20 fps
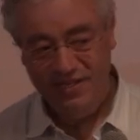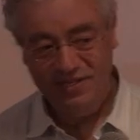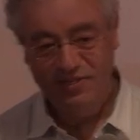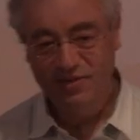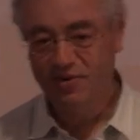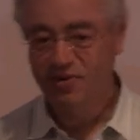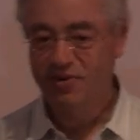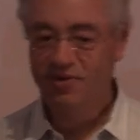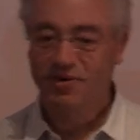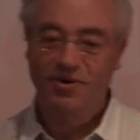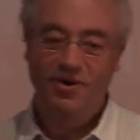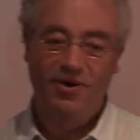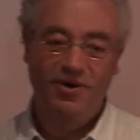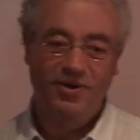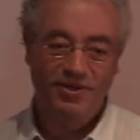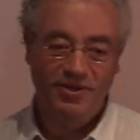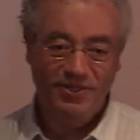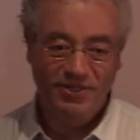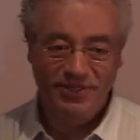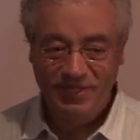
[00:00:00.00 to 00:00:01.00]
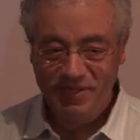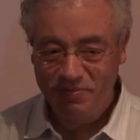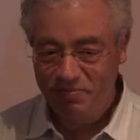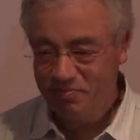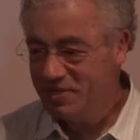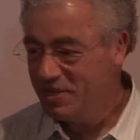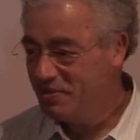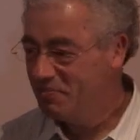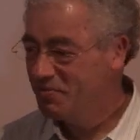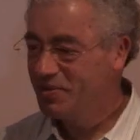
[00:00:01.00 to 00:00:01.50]
you know, all the
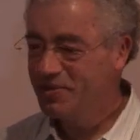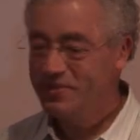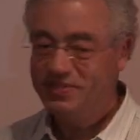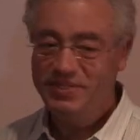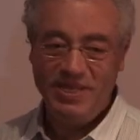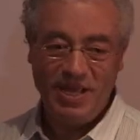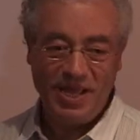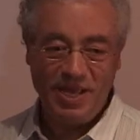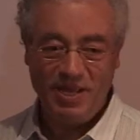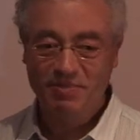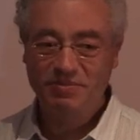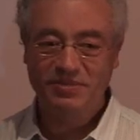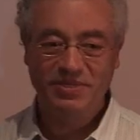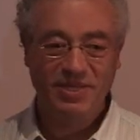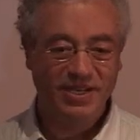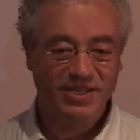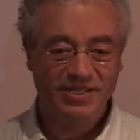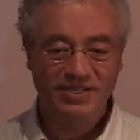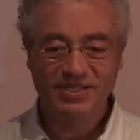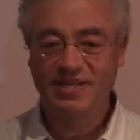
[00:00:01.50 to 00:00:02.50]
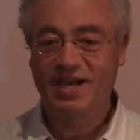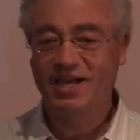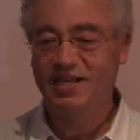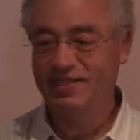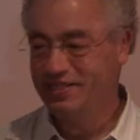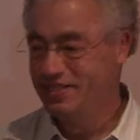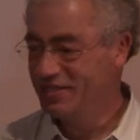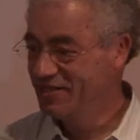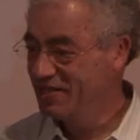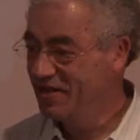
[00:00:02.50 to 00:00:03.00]
people's names are
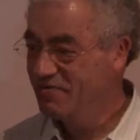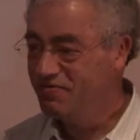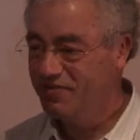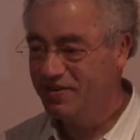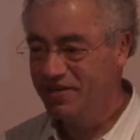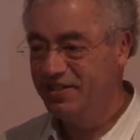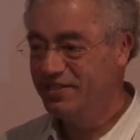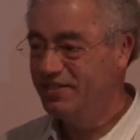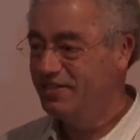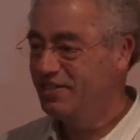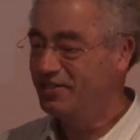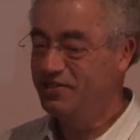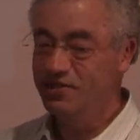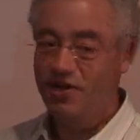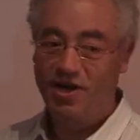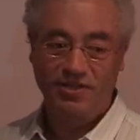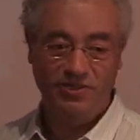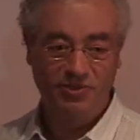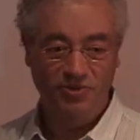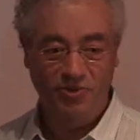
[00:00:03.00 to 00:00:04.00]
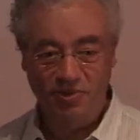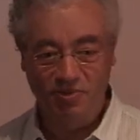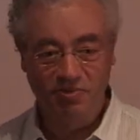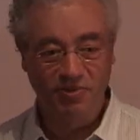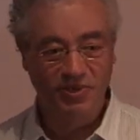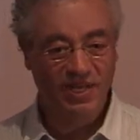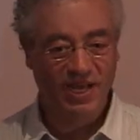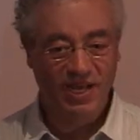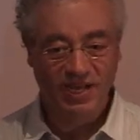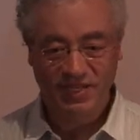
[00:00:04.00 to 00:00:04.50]
slightly different. They're not
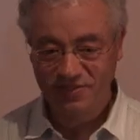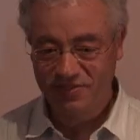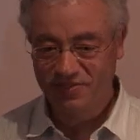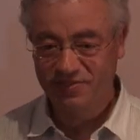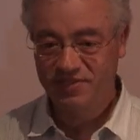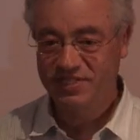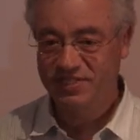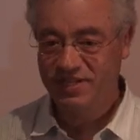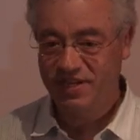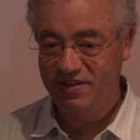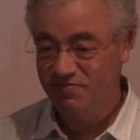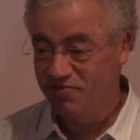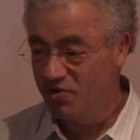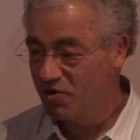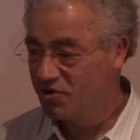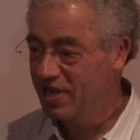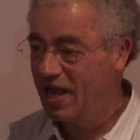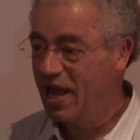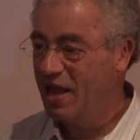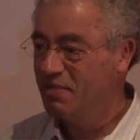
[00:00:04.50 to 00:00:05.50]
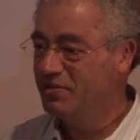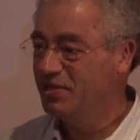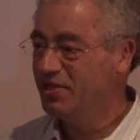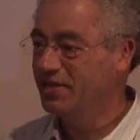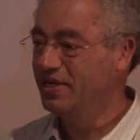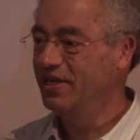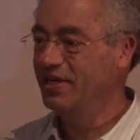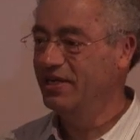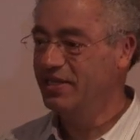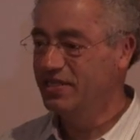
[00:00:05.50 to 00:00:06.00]
normalized to the same
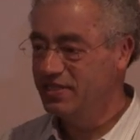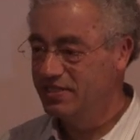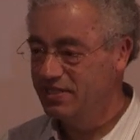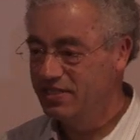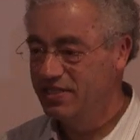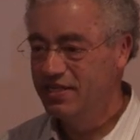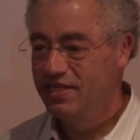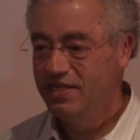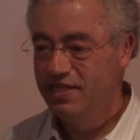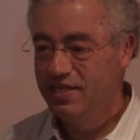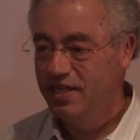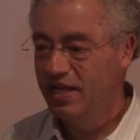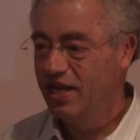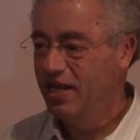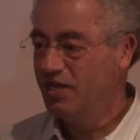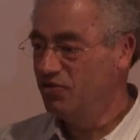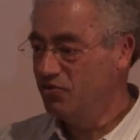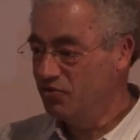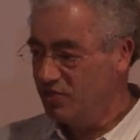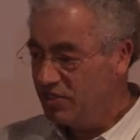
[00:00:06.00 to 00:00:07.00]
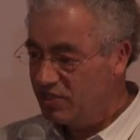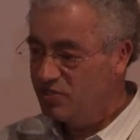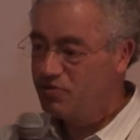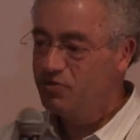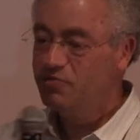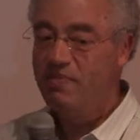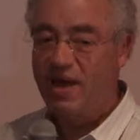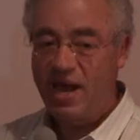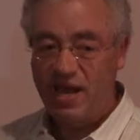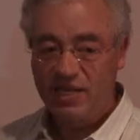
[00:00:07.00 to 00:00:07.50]
vocabularies, and you need
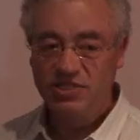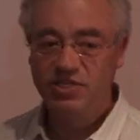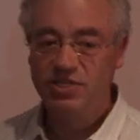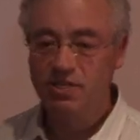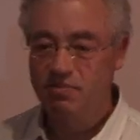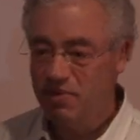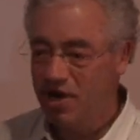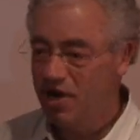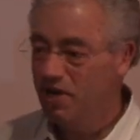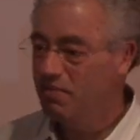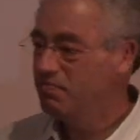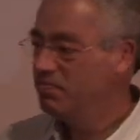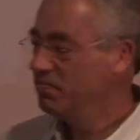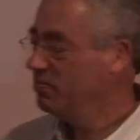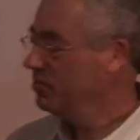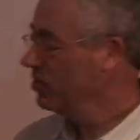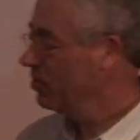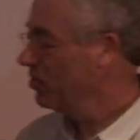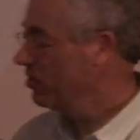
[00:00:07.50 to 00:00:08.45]
to match them up. You